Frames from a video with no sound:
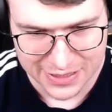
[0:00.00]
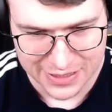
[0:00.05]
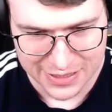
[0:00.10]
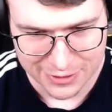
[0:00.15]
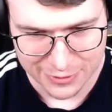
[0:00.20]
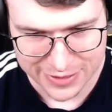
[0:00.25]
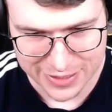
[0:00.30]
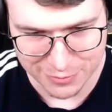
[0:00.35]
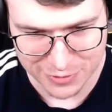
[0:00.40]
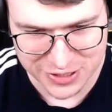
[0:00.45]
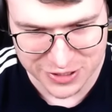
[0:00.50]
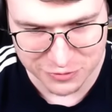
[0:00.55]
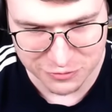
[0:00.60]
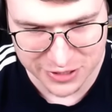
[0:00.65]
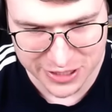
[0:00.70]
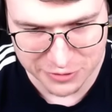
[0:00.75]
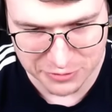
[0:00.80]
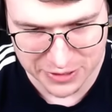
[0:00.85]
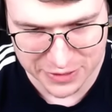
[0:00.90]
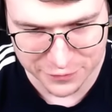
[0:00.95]
That was a really
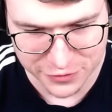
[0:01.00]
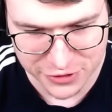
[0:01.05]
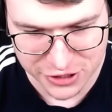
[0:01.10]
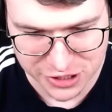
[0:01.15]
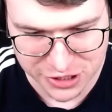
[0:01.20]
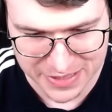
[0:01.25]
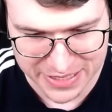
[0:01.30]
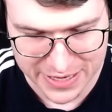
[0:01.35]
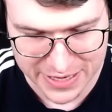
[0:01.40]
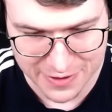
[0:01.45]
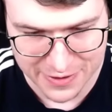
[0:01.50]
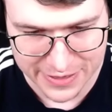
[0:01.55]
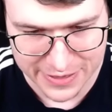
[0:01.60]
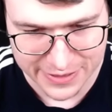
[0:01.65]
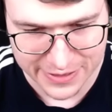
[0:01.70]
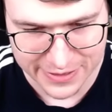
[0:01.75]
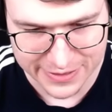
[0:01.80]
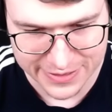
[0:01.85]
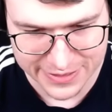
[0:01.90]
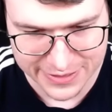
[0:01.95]
weird Fisherman. No,
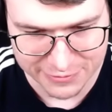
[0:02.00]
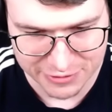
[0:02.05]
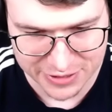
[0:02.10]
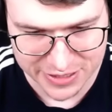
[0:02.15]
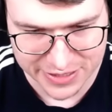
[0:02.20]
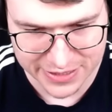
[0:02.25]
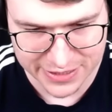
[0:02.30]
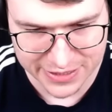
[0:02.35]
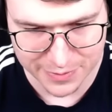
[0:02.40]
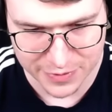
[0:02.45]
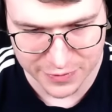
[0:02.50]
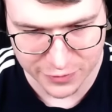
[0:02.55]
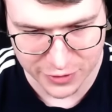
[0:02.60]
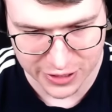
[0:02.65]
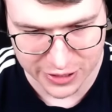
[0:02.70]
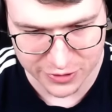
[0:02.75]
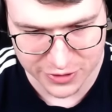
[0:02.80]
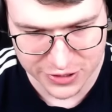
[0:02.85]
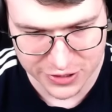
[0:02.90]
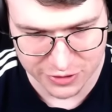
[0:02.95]
didn't really see that before. I can
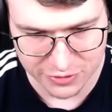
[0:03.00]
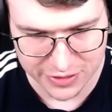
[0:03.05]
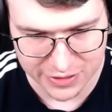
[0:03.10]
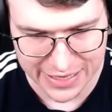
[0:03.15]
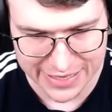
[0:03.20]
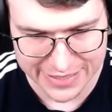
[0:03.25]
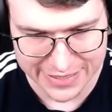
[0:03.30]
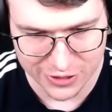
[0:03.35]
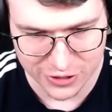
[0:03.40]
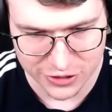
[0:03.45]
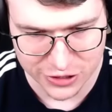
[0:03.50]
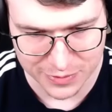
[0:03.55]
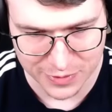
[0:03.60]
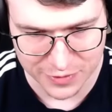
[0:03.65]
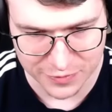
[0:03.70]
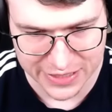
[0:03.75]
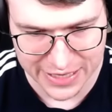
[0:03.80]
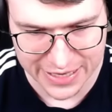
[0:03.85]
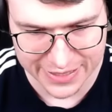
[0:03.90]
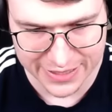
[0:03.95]
also go Lightning on top of
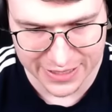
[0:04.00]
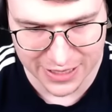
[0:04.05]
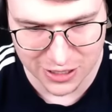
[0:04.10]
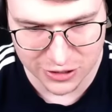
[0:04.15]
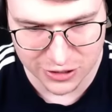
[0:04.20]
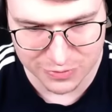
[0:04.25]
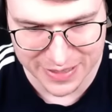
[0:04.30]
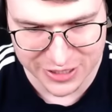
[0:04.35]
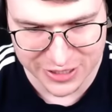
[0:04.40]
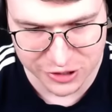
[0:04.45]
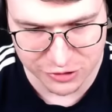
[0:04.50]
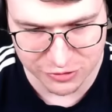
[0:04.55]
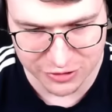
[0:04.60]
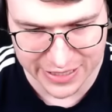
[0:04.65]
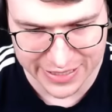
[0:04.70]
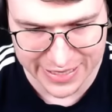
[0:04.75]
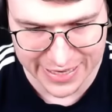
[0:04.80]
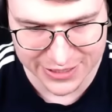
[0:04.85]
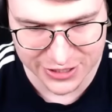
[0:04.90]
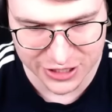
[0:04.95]
that now to make sure to get
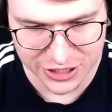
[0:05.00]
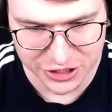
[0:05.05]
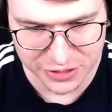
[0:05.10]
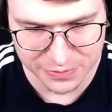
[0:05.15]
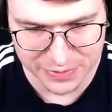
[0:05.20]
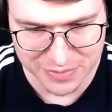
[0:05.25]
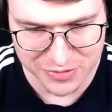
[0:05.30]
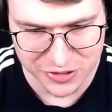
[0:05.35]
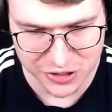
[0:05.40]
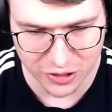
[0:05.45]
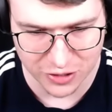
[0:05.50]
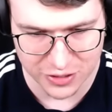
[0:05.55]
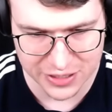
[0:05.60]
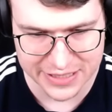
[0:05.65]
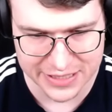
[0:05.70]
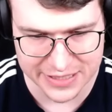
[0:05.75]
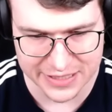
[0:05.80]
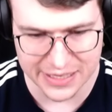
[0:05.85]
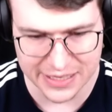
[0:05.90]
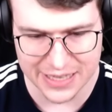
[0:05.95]
extra chip damage. Also, he
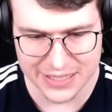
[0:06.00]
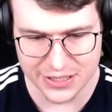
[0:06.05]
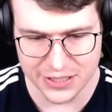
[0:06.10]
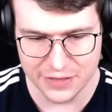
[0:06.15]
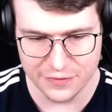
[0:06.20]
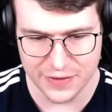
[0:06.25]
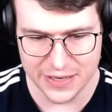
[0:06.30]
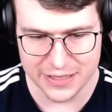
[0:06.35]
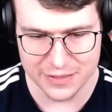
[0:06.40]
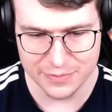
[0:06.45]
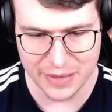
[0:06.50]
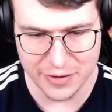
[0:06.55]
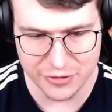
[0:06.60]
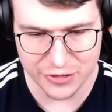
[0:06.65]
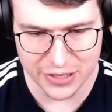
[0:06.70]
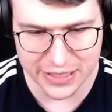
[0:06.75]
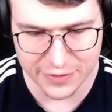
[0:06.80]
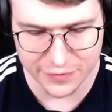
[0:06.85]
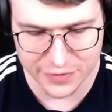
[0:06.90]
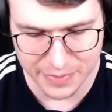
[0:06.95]
still has to defend the Baby
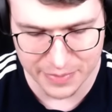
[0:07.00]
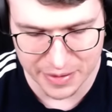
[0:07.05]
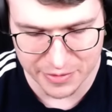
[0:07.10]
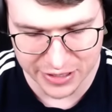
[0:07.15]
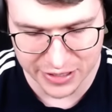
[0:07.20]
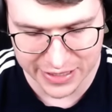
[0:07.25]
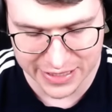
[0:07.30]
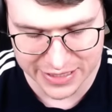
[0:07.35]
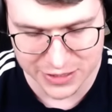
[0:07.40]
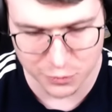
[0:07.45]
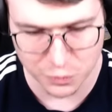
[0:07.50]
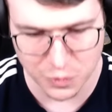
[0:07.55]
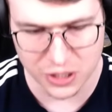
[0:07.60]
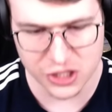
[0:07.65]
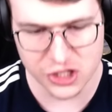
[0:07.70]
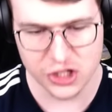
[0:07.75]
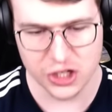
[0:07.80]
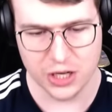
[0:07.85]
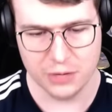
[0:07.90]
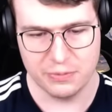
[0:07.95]
Dang. If the Baby Dang gets one
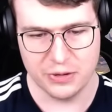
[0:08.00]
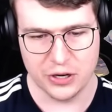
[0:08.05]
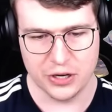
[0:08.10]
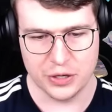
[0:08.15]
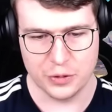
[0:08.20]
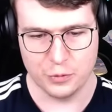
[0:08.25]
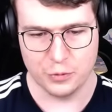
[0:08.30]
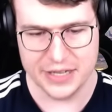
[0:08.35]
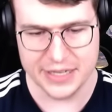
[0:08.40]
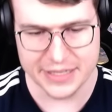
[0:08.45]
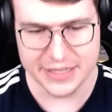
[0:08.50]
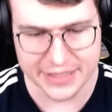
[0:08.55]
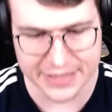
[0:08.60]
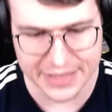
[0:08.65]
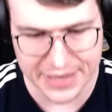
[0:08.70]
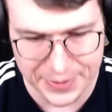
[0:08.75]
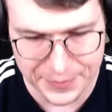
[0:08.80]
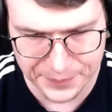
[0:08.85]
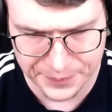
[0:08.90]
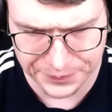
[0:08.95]
shot, we're gonna win this
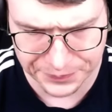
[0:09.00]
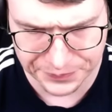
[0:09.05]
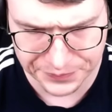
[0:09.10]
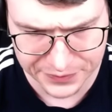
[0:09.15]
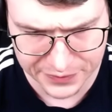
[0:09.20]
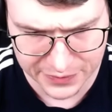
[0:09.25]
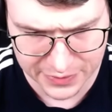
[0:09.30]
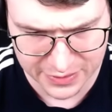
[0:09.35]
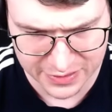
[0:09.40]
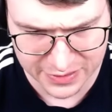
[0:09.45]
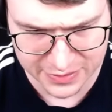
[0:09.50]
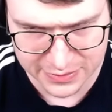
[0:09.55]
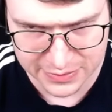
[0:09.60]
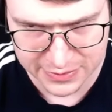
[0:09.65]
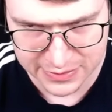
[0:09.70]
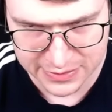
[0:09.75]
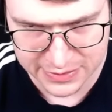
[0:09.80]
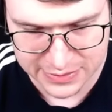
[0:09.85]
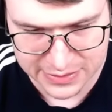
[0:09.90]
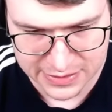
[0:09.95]
game.
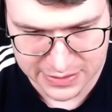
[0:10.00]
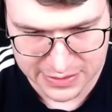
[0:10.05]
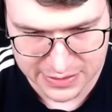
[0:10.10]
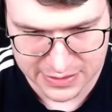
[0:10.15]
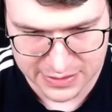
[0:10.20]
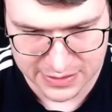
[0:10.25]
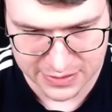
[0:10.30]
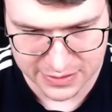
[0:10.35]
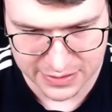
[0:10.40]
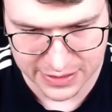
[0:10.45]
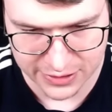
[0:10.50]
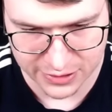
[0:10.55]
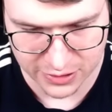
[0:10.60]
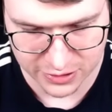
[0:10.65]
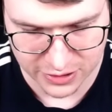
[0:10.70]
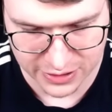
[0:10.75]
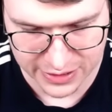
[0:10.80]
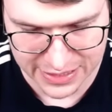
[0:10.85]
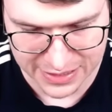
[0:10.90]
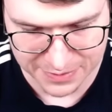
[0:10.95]
Okay, not
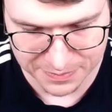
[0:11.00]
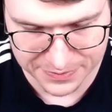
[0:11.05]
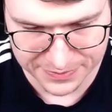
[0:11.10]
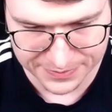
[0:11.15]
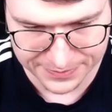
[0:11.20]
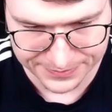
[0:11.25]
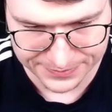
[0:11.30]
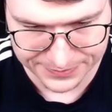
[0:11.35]
gonna happen.